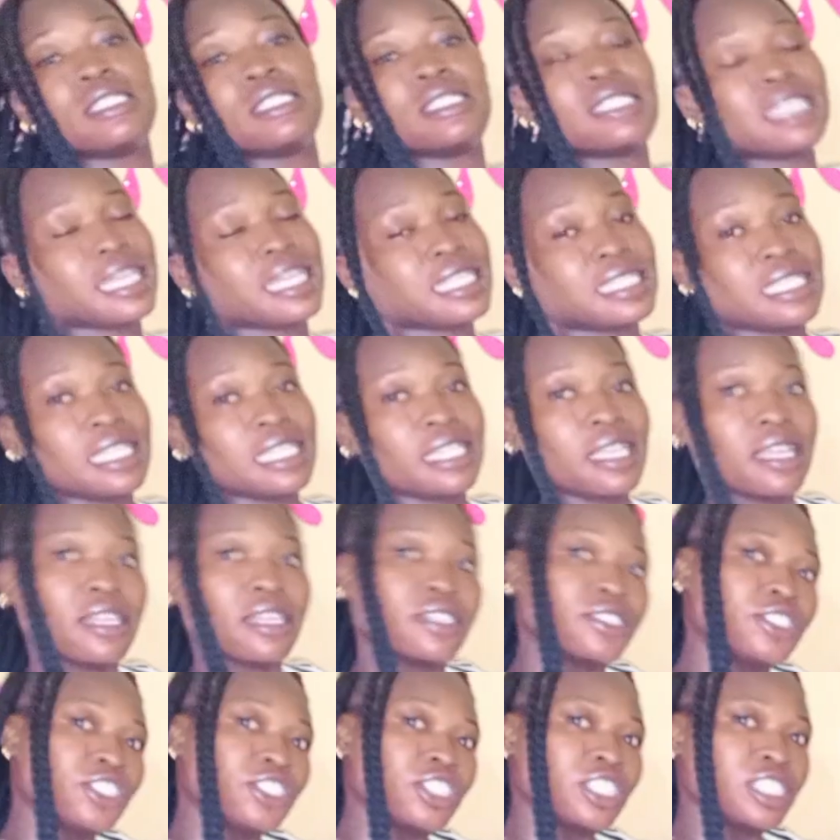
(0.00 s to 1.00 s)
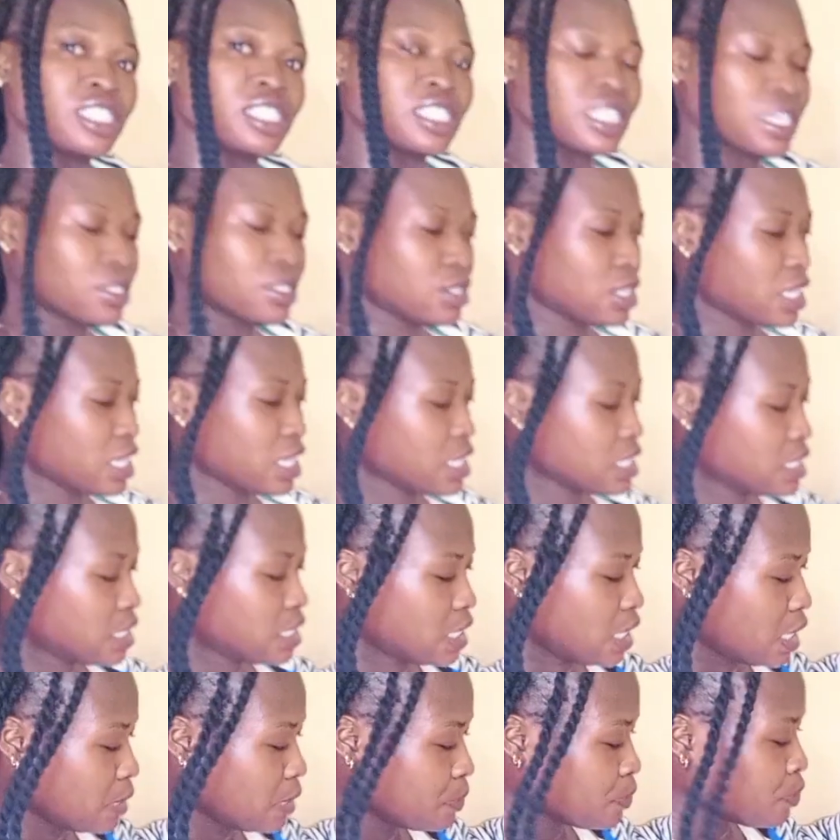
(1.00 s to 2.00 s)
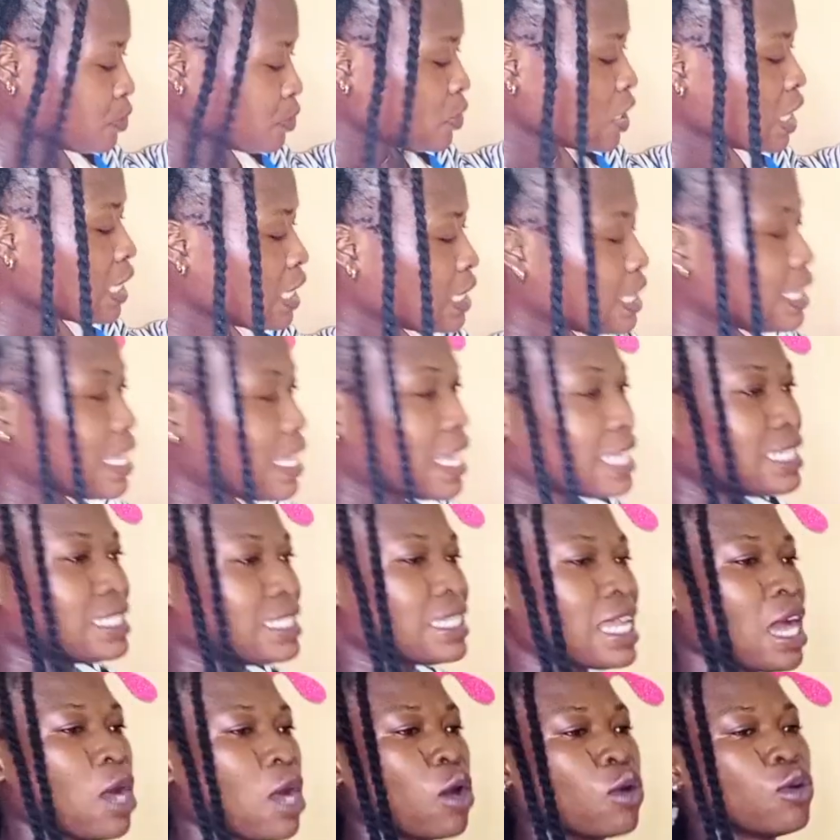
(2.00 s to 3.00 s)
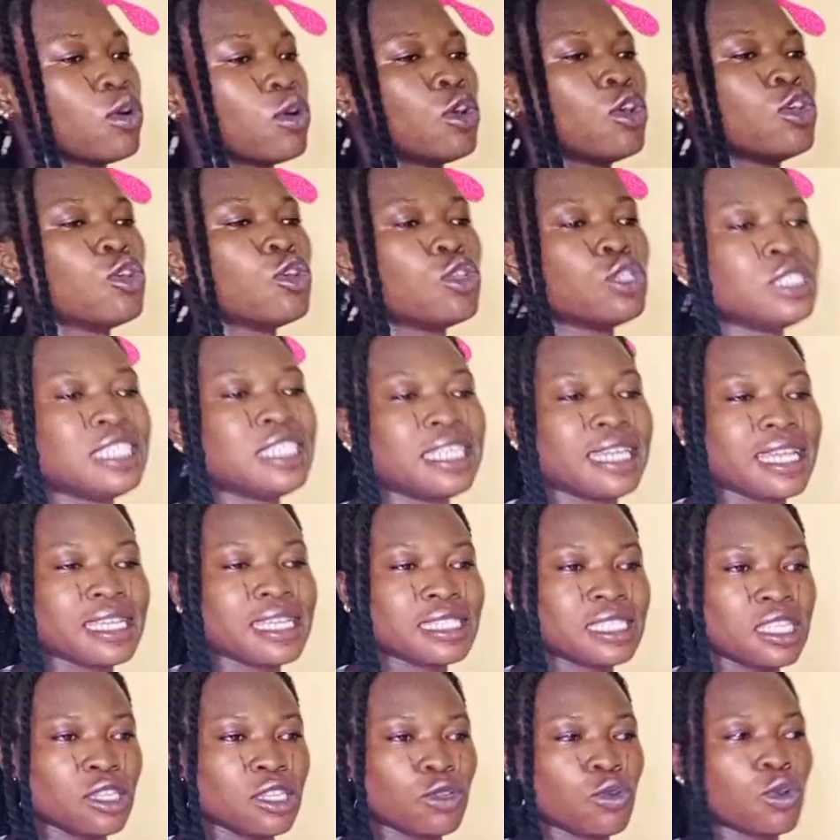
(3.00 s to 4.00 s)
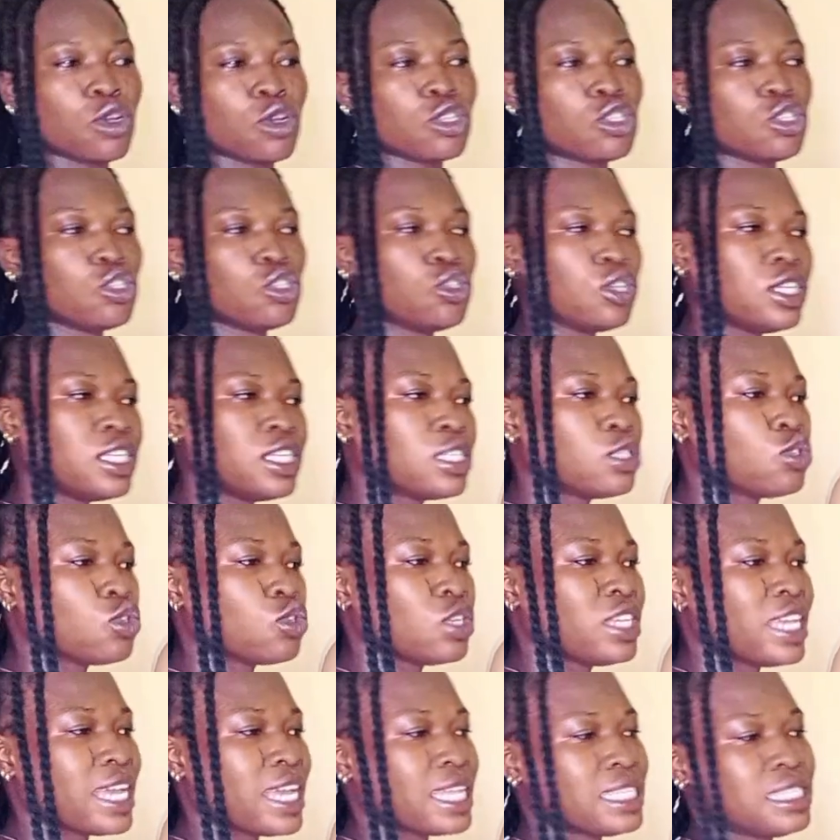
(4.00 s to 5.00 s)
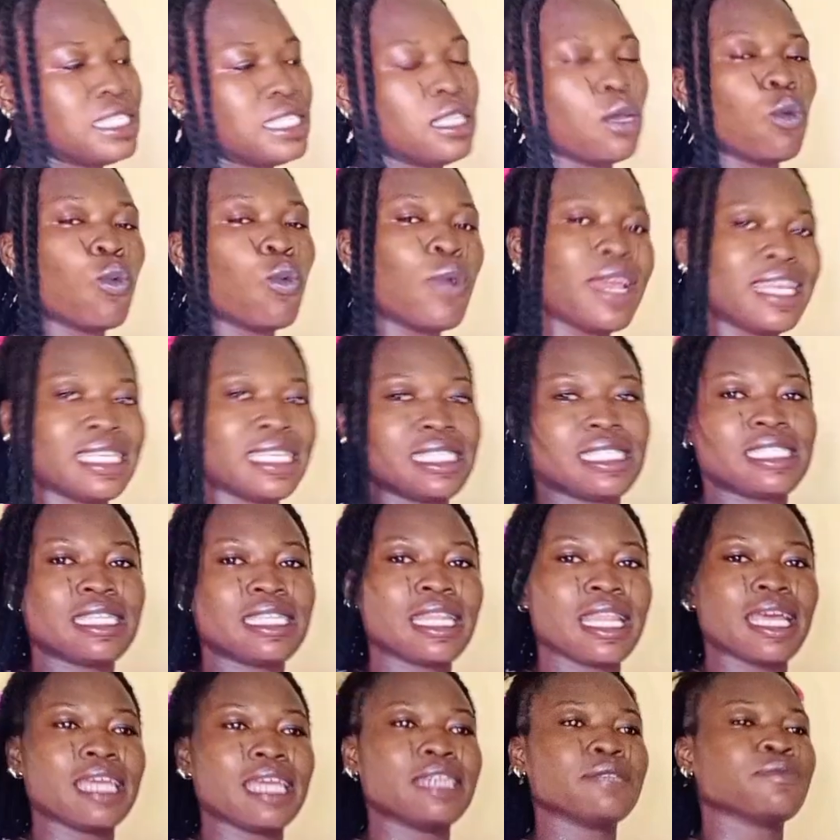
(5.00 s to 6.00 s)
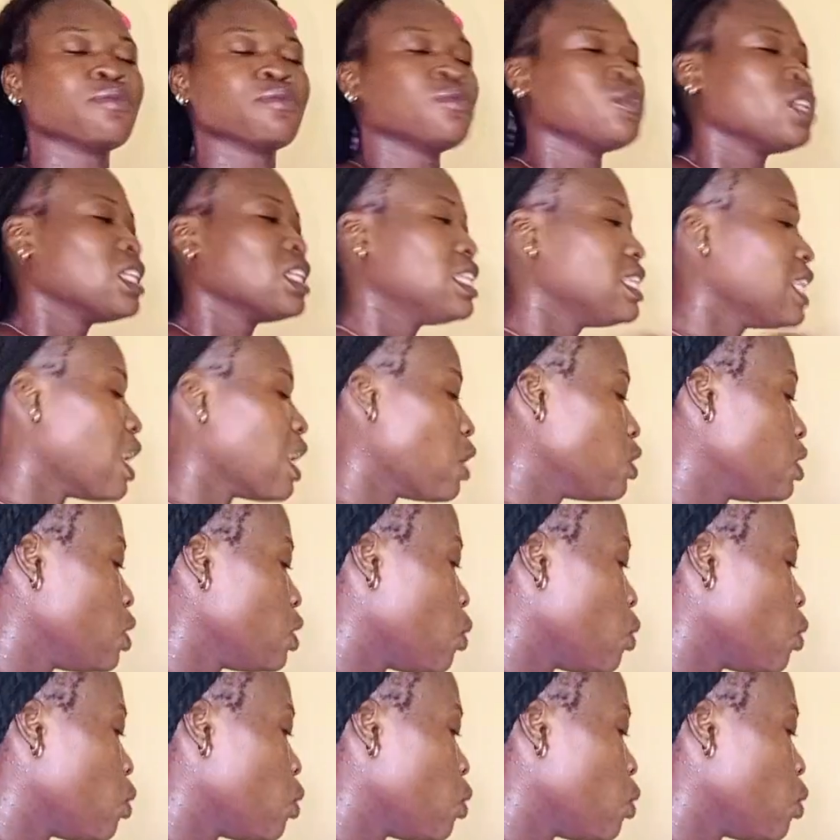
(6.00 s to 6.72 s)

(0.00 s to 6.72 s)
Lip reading: 13 inches, as you can see. Then now the next thing you want to do is to get the waistline. Now the